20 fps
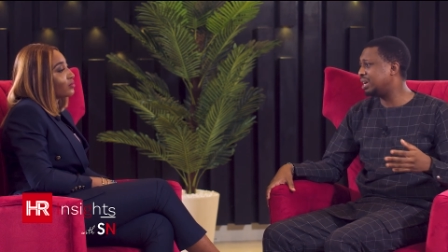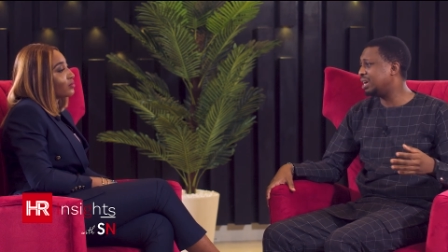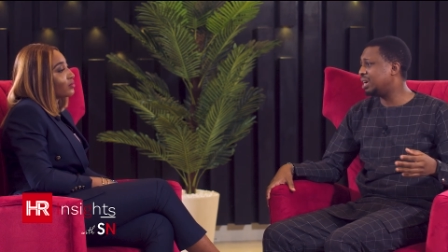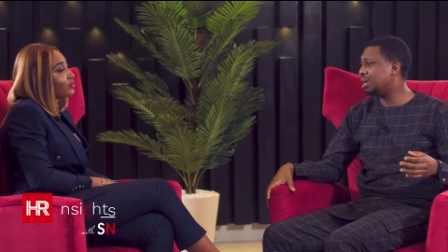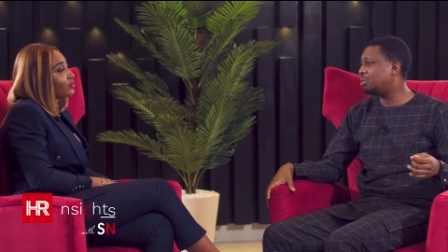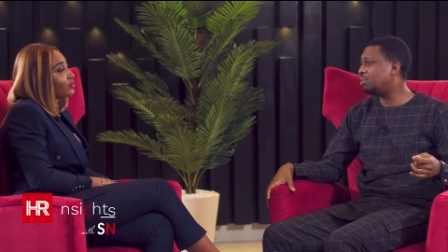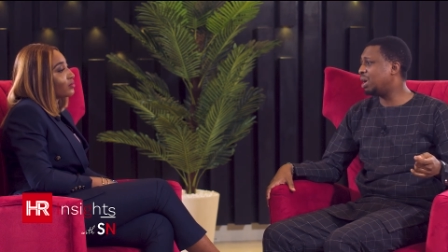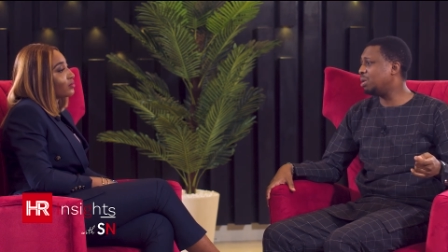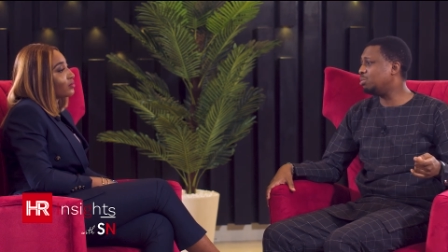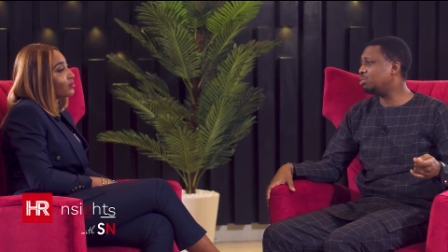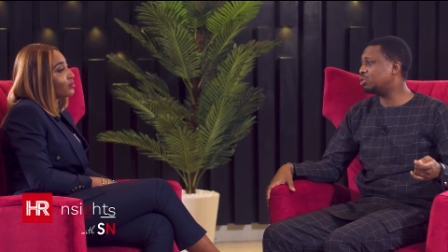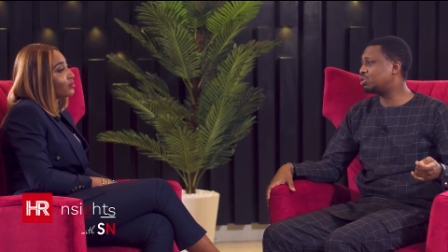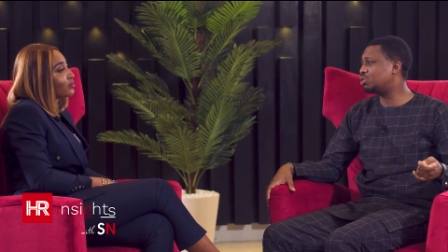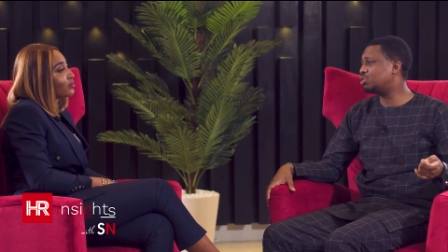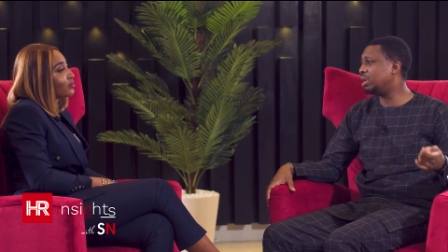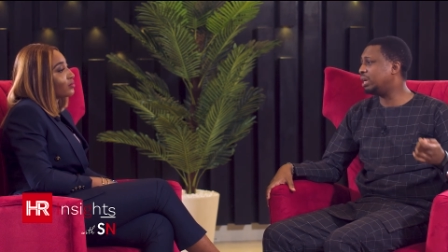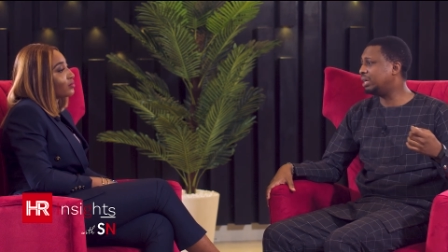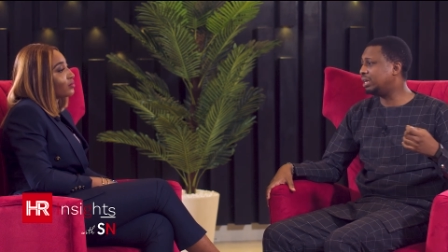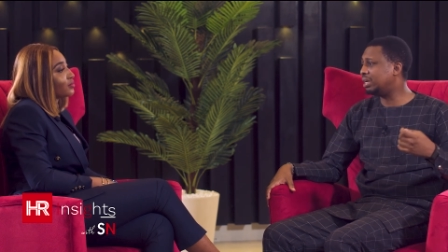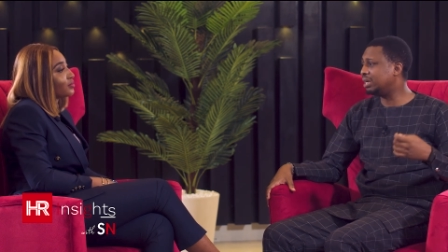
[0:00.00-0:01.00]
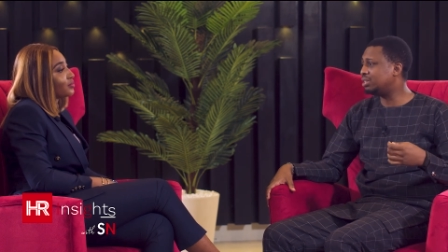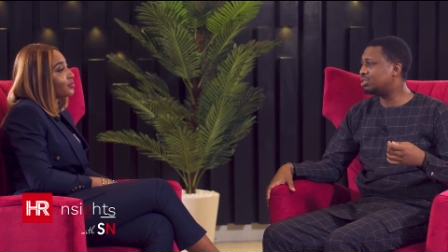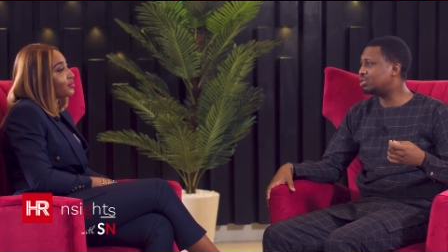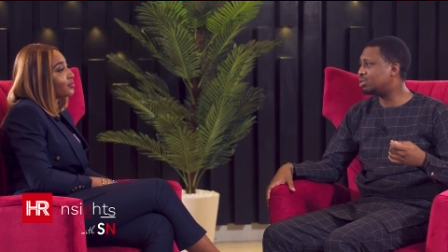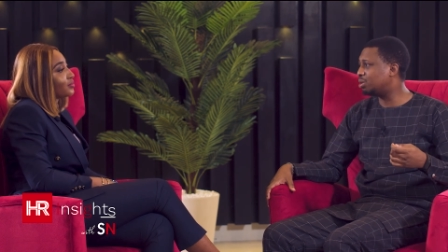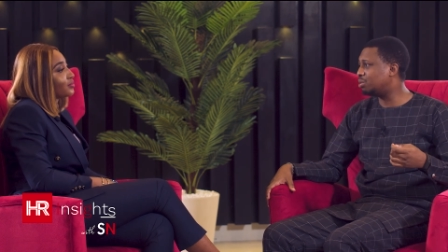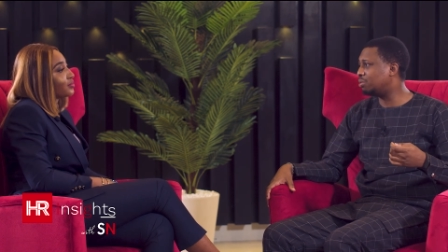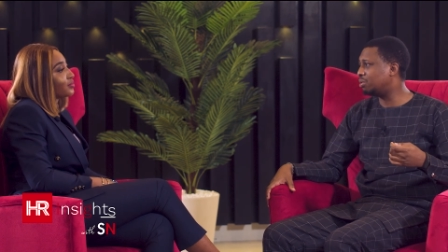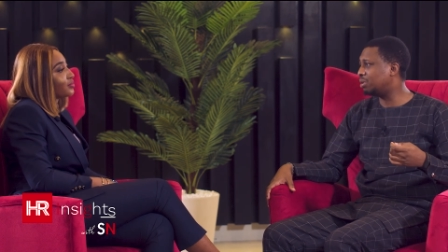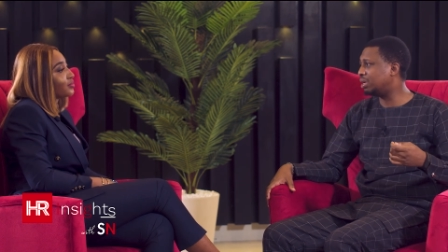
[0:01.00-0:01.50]
Why must you engage
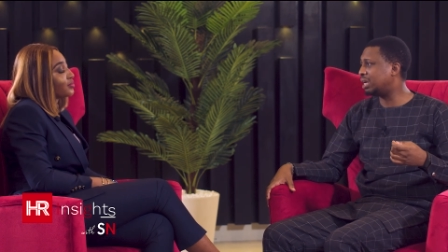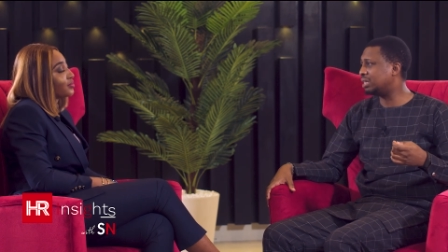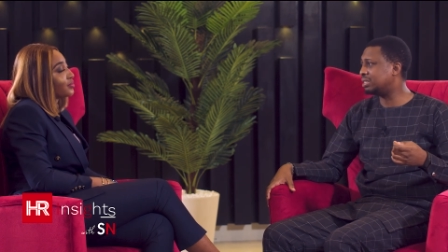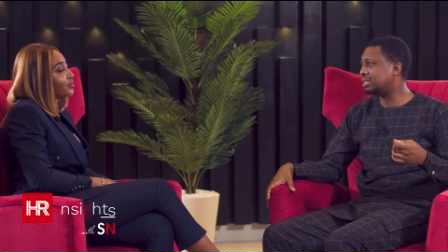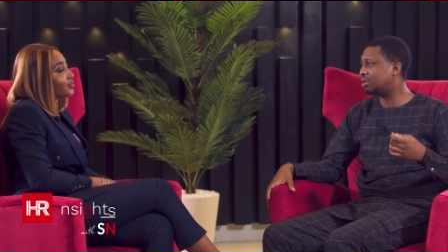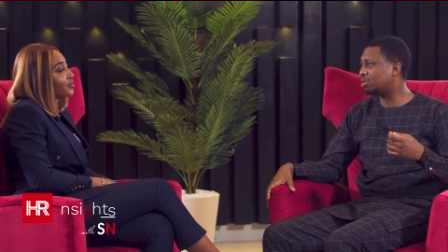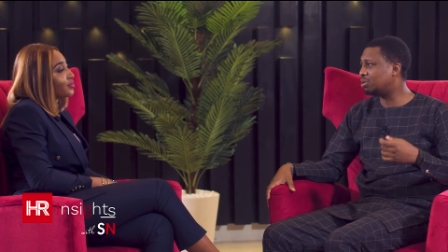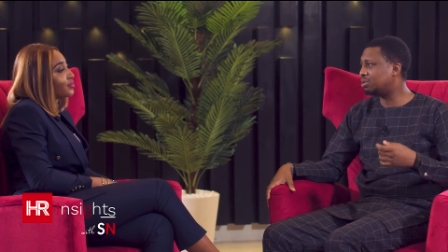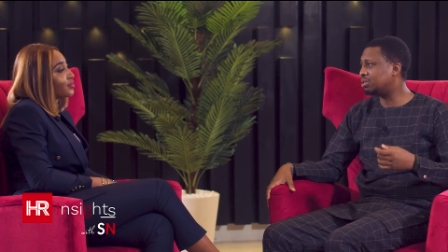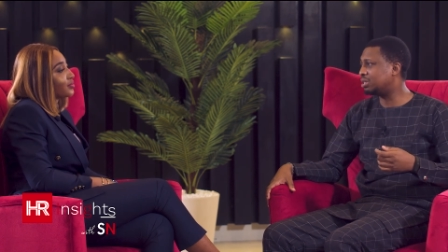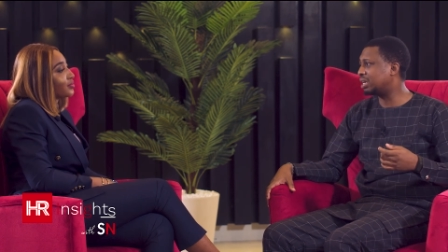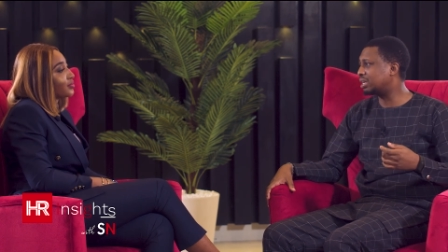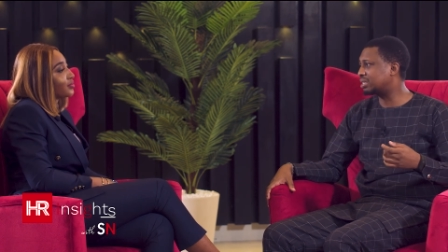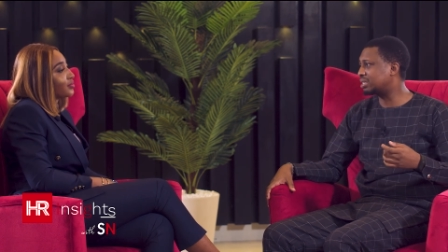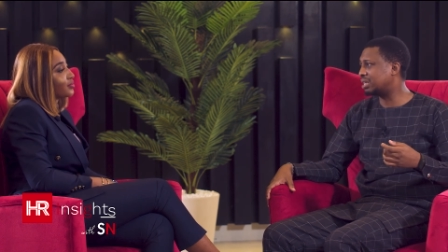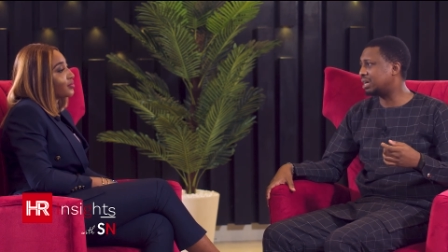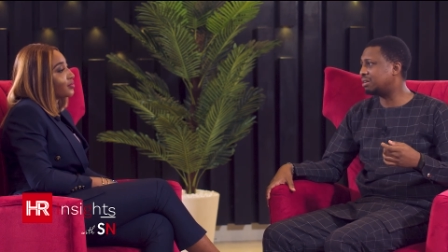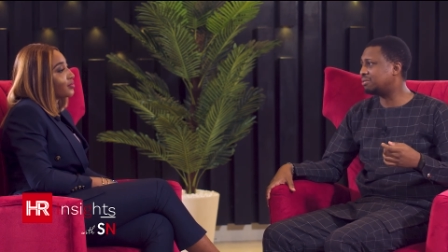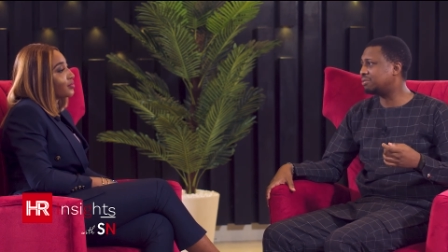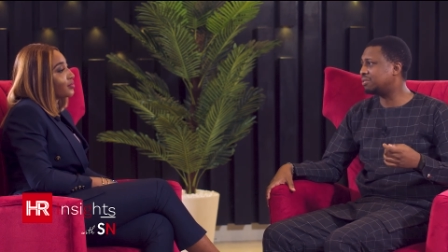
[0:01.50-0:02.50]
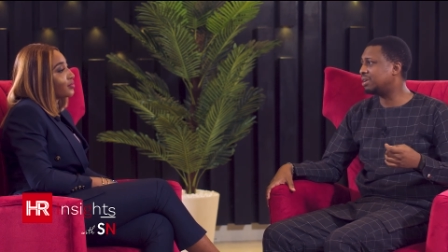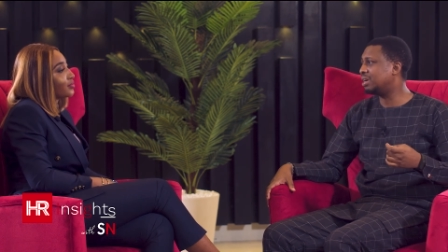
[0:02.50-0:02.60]
someone as a contract staff,